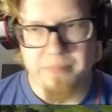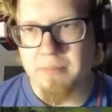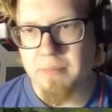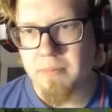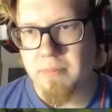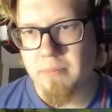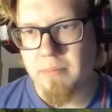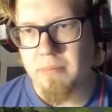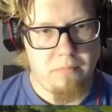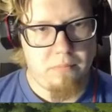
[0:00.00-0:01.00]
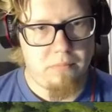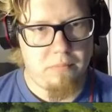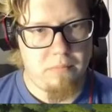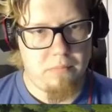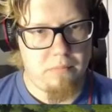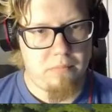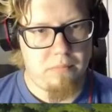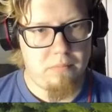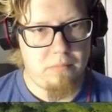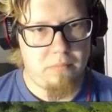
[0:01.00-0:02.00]

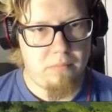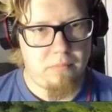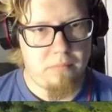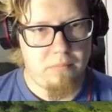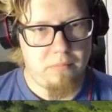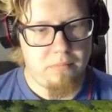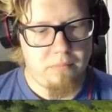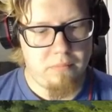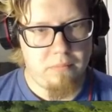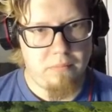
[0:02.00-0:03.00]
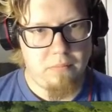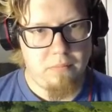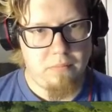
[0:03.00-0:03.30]
(no one is talking)